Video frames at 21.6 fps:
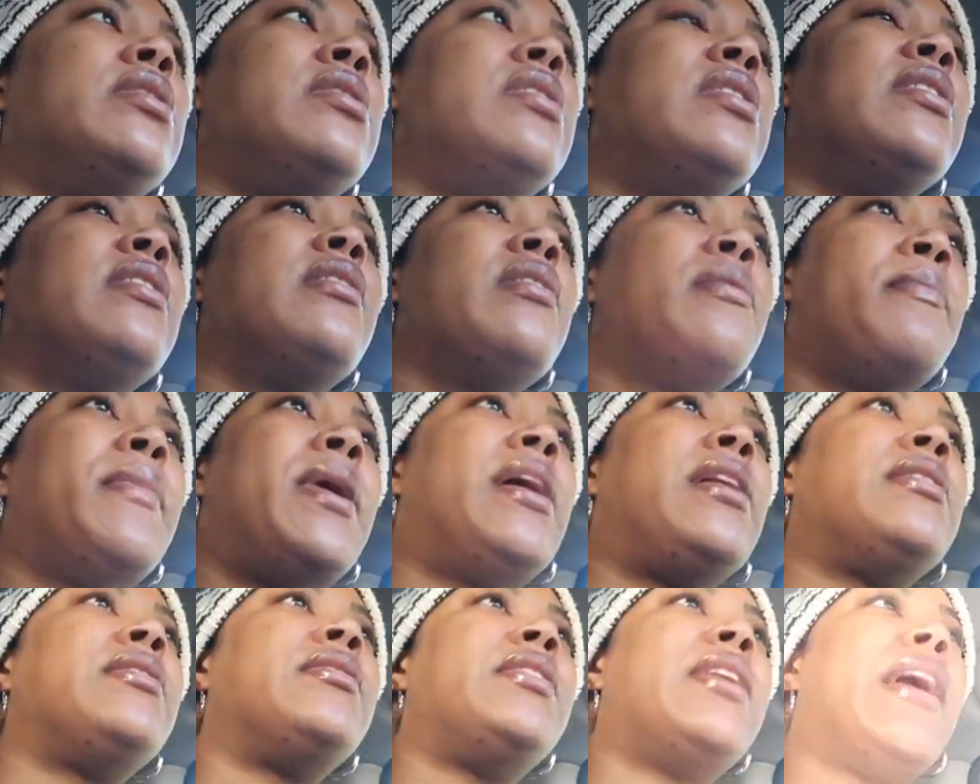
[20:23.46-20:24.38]
have took them
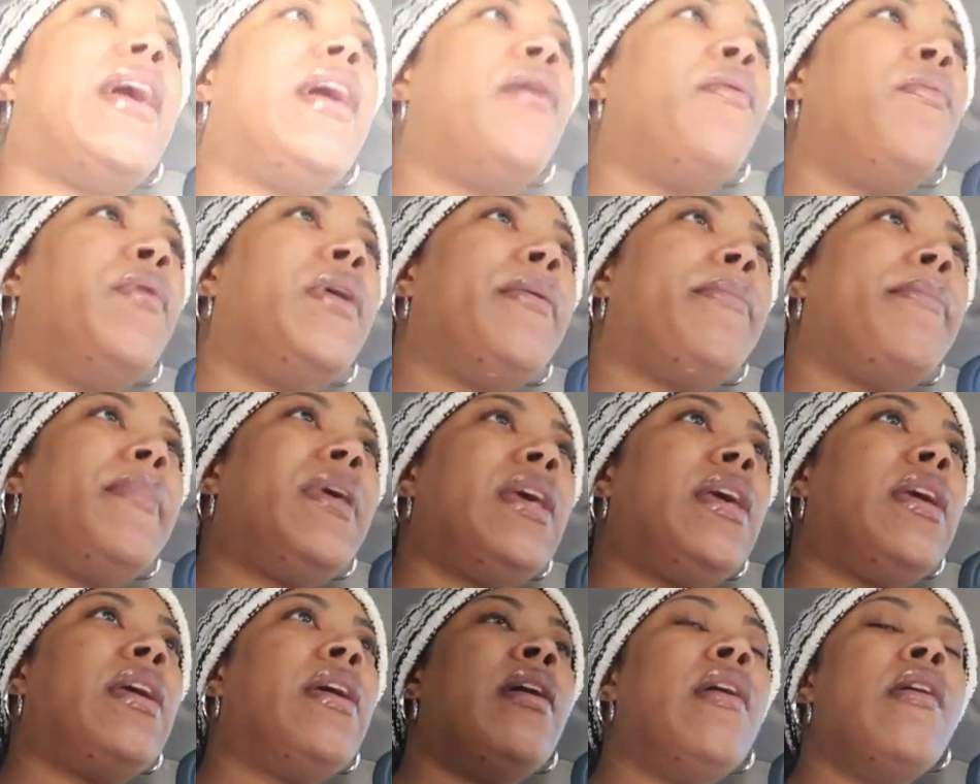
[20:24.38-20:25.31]
out of town with
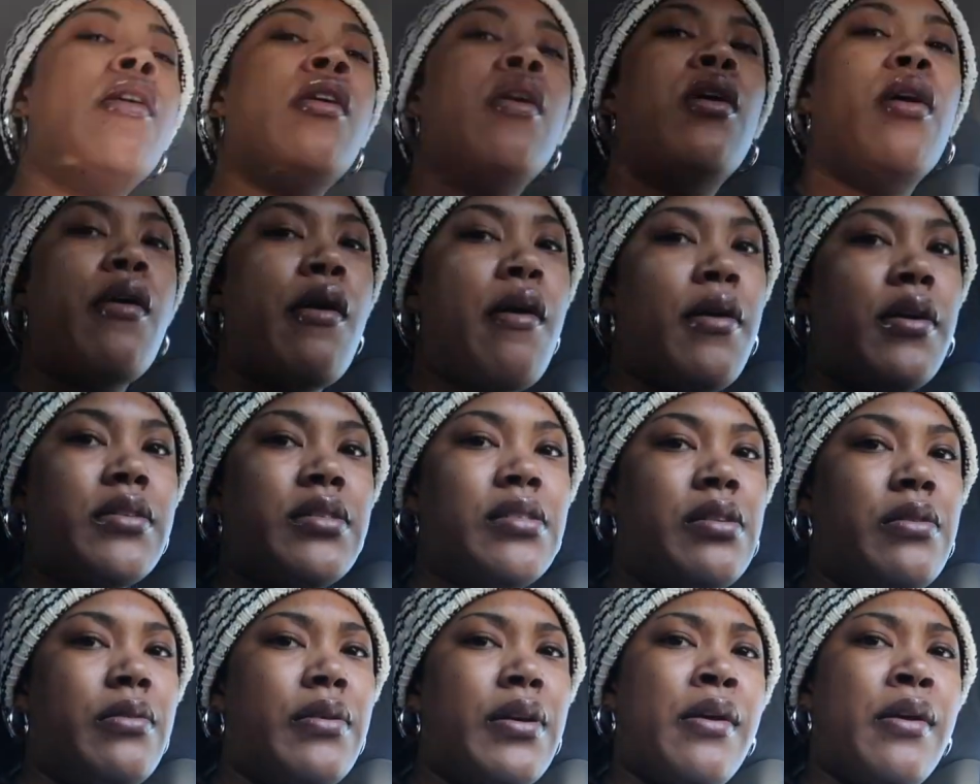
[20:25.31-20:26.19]
me. Also,